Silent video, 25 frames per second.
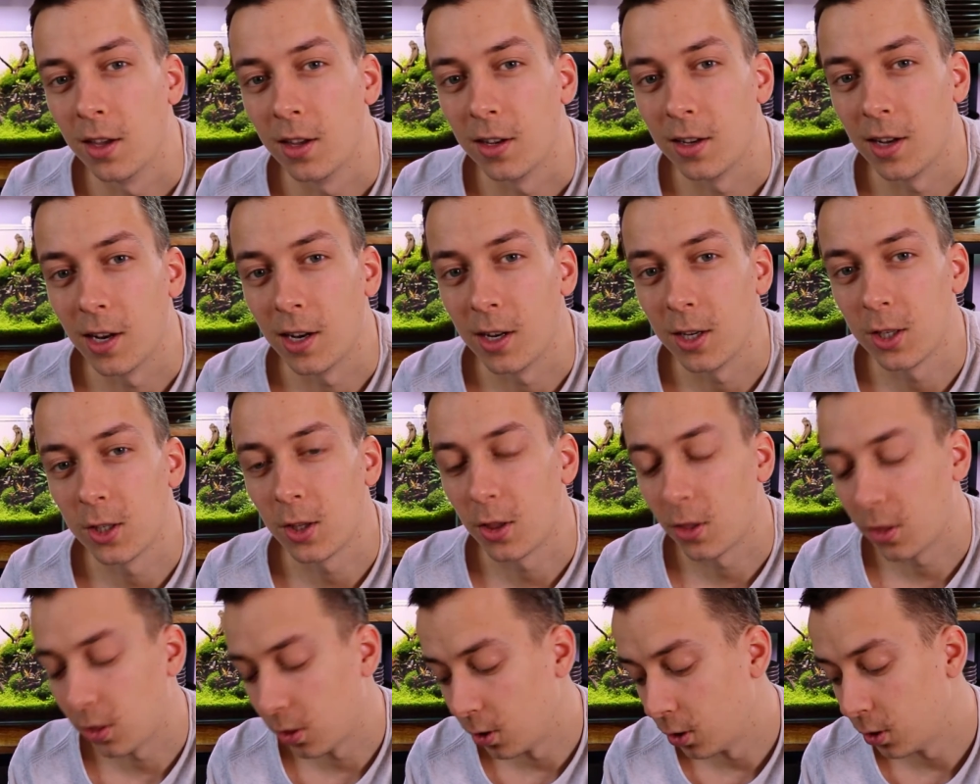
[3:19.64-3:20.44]
That
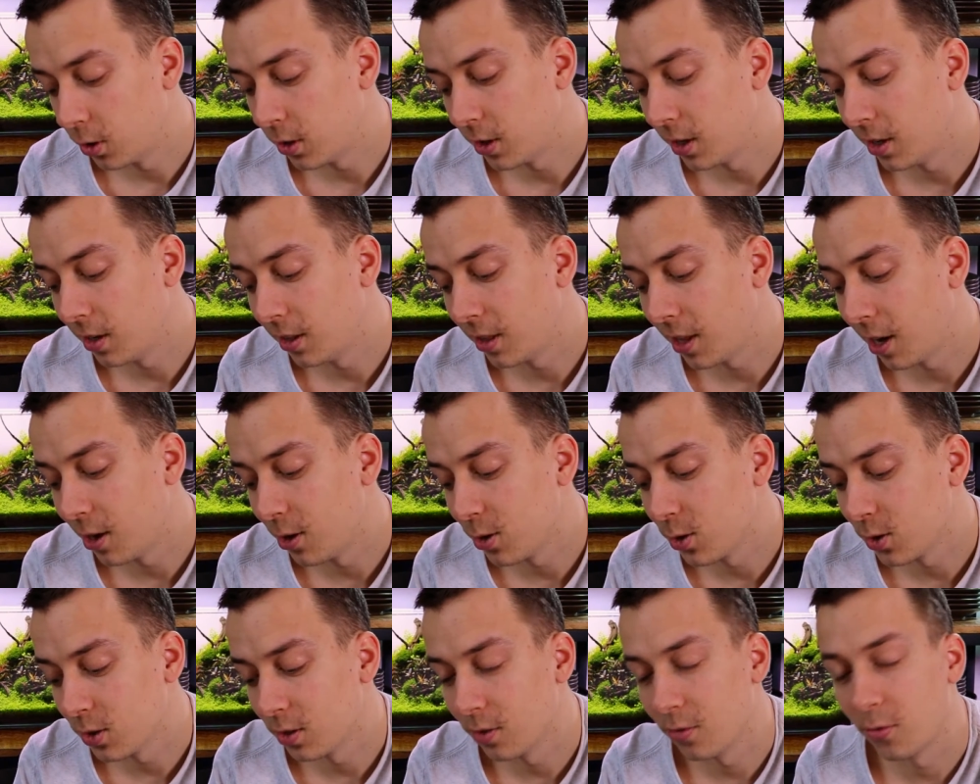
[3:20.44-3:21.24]
is
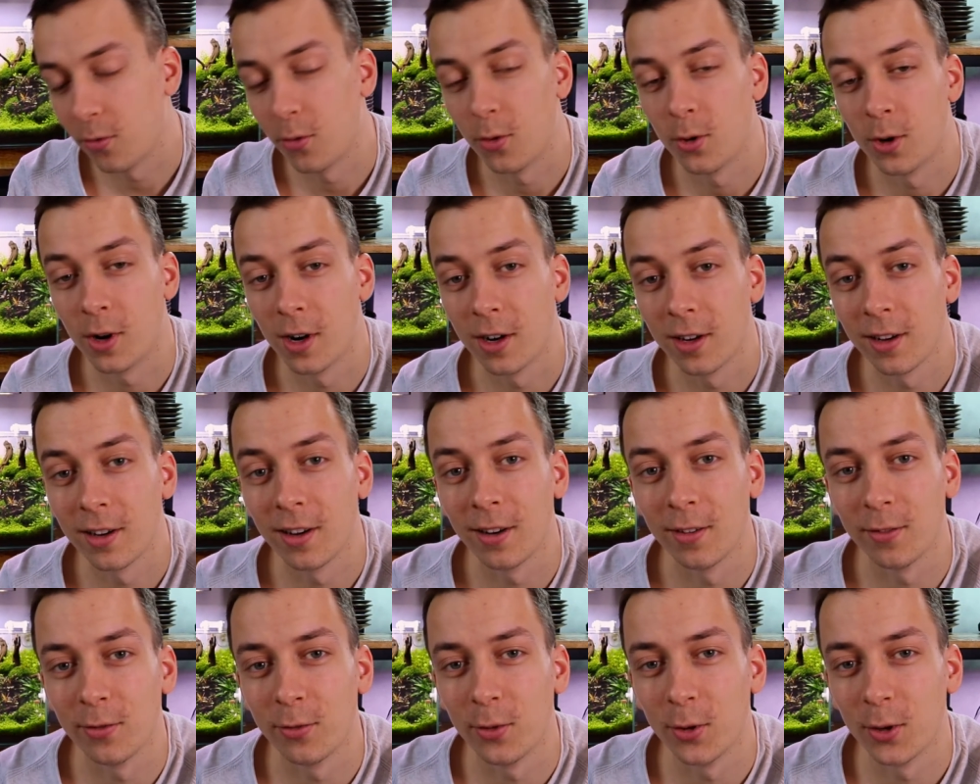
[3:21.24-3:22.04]

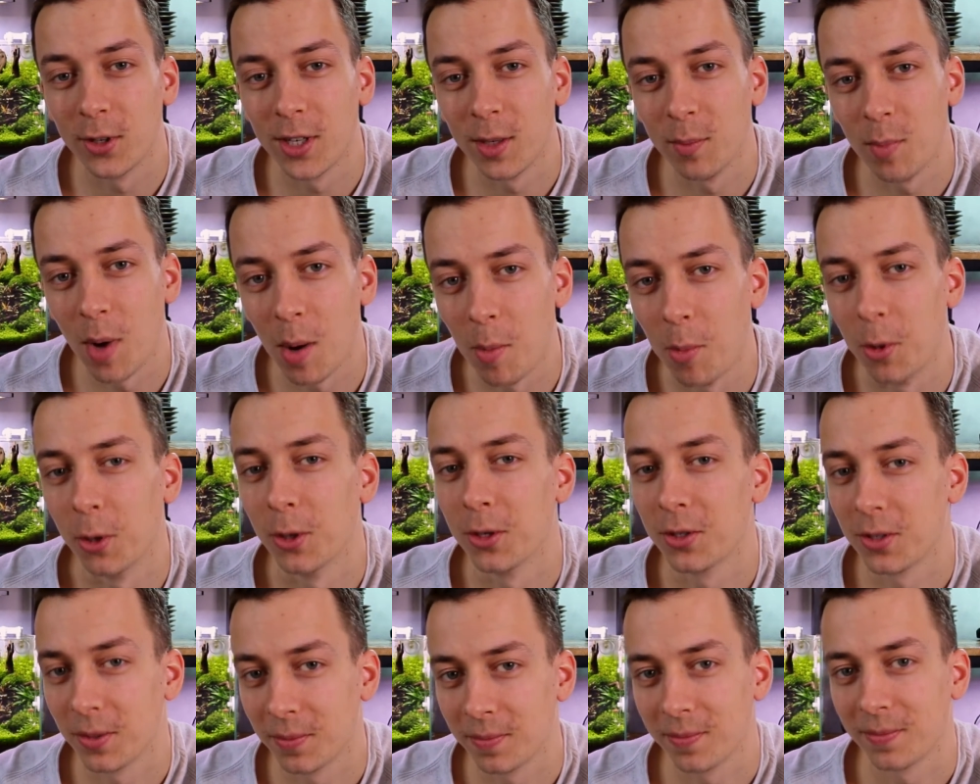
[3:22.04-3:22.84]
13,440
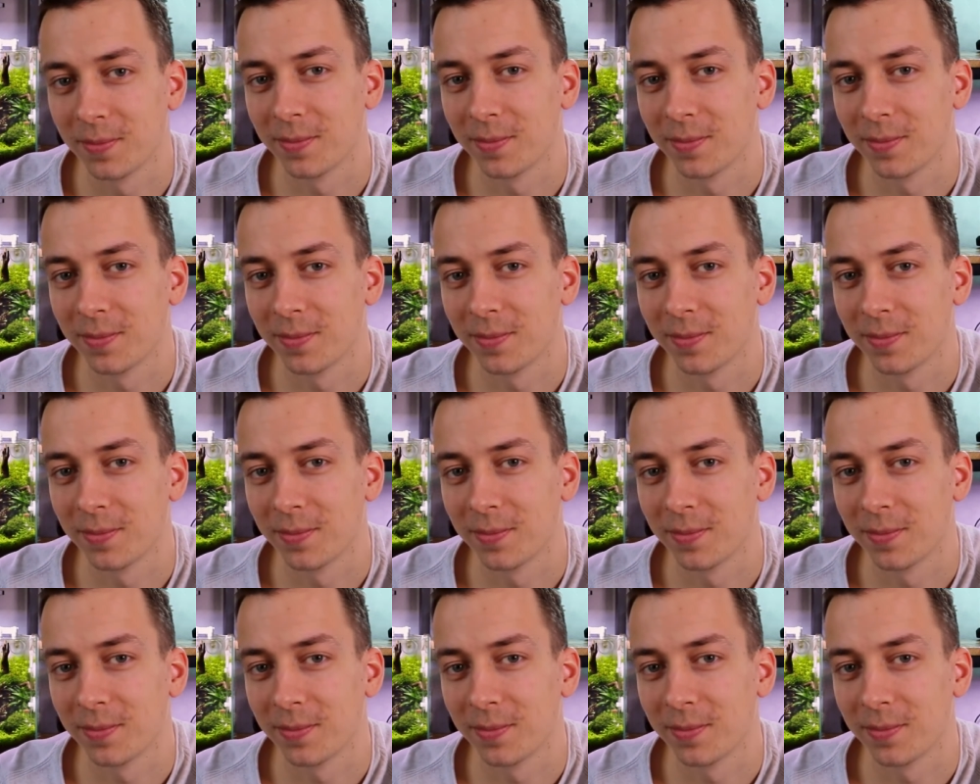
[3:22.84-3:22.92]
bubbles.